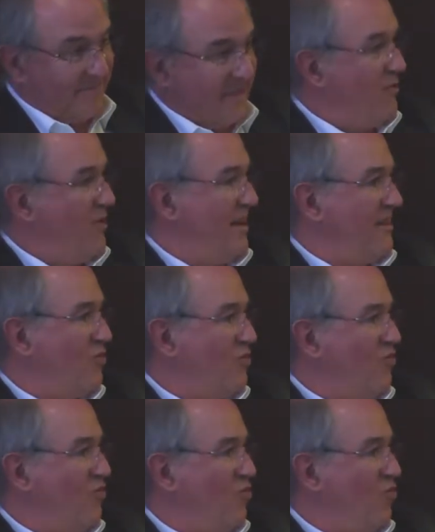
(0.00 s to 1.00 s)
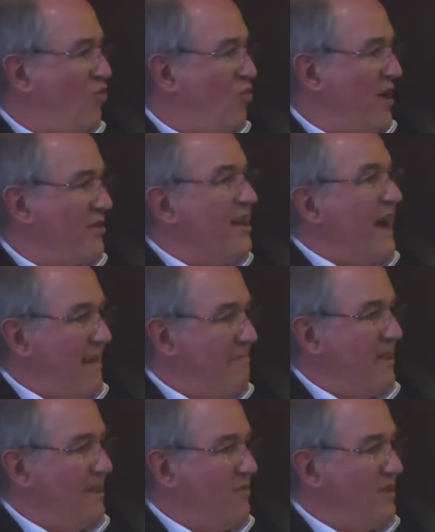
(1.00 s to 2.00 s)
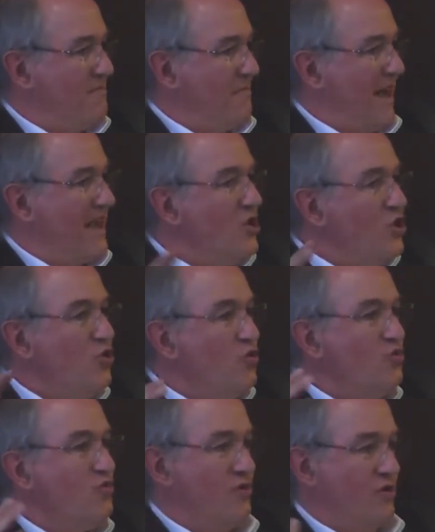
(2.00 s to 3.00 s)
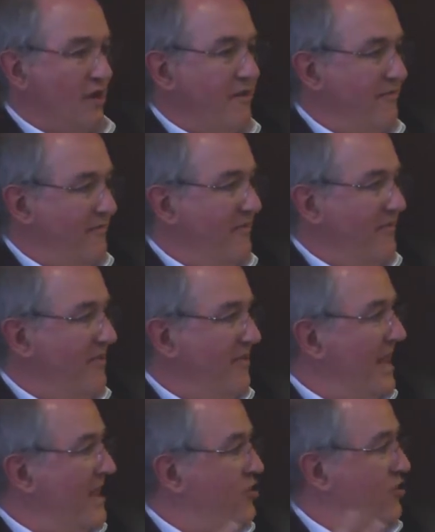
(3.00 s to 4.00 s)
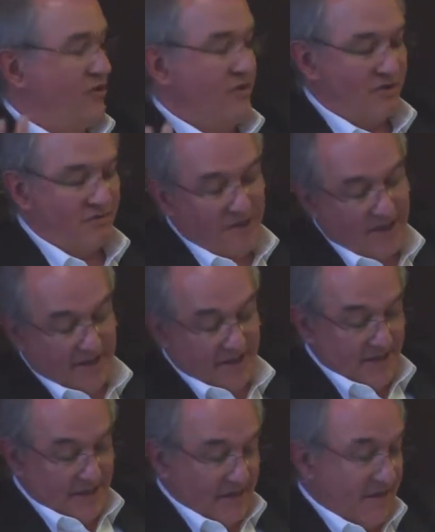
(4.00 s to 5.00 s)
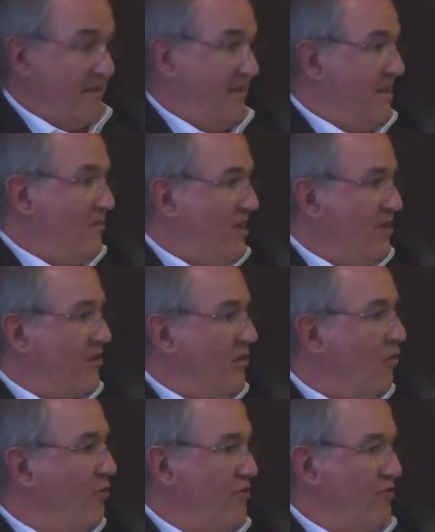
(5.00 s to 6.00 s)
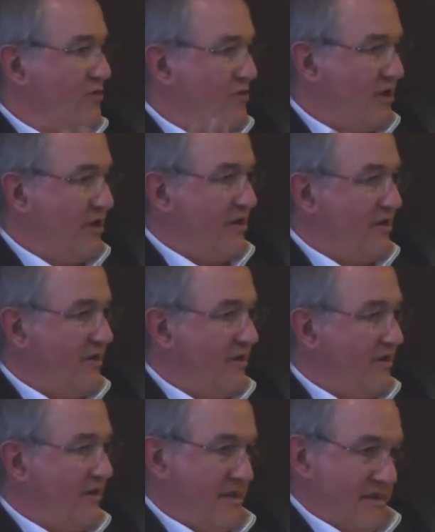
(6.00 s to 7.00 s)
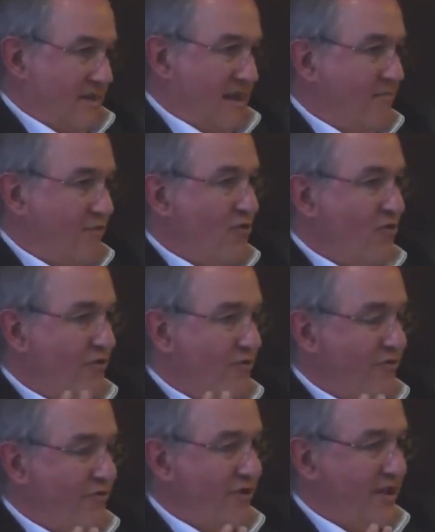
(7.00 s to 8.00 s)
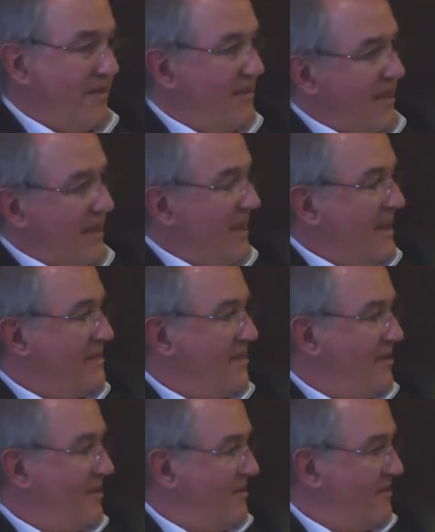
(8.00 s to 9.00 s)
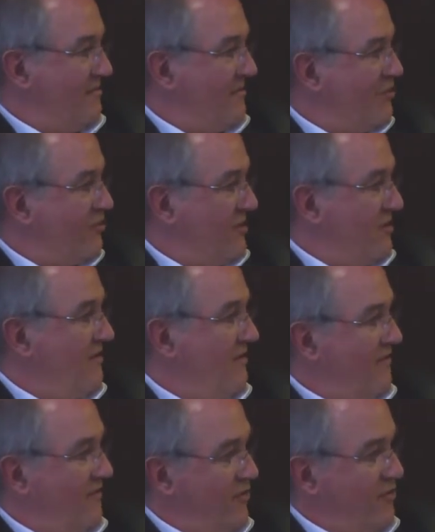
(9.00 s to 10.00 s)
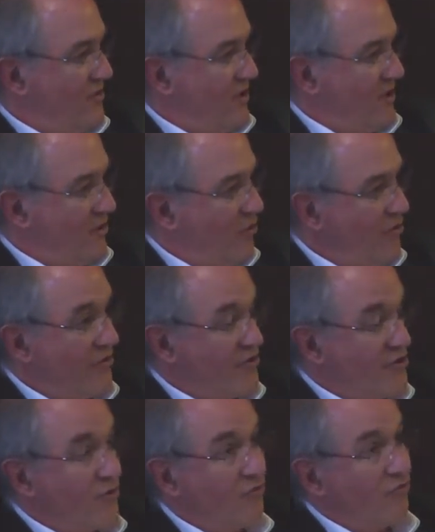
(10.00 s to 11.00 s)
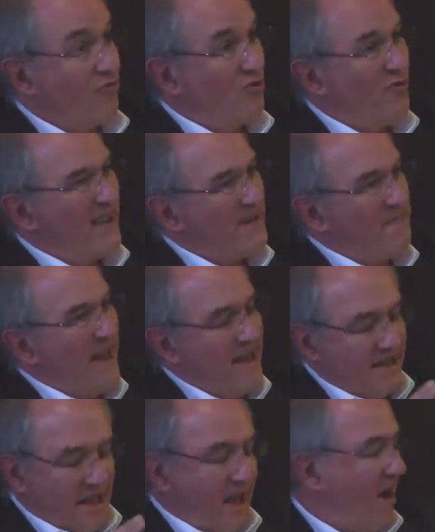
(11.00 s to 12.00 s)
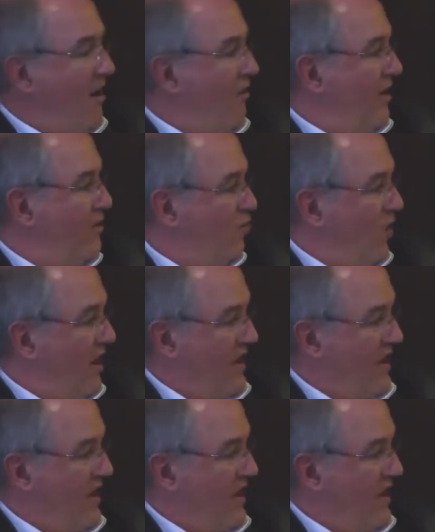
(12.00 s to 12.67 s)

they were quite unhappy with my use of nations. They were not lawyers. I'm a lawyer, and I guess here the majority of you are lawyers. So to explain how and why